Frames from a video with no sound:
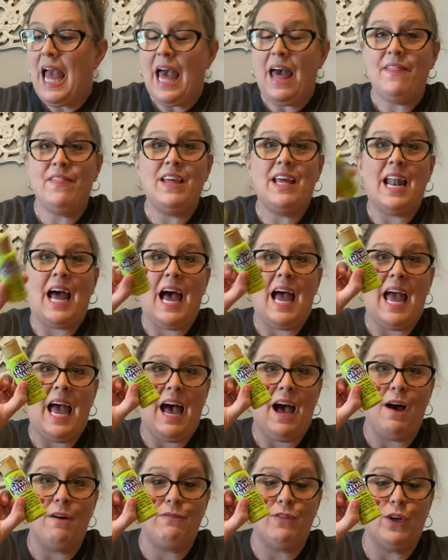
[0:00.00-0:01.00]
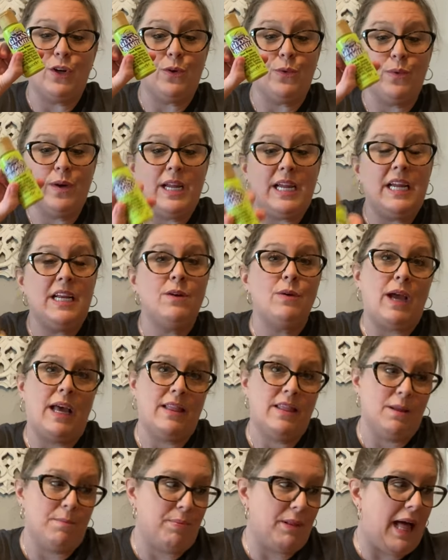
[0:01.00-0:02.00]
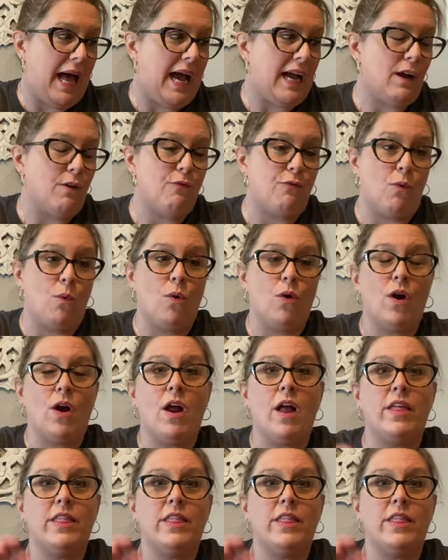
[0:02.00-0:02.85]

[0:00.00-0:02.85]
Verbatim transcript: And then I have the green and the black for